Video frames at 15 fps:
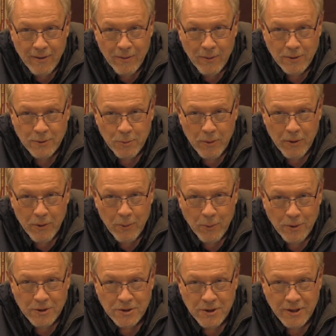what's one of the
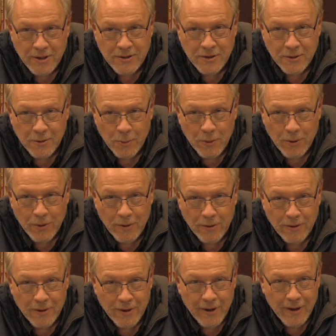worst things in the
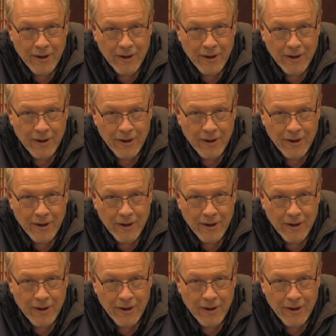world,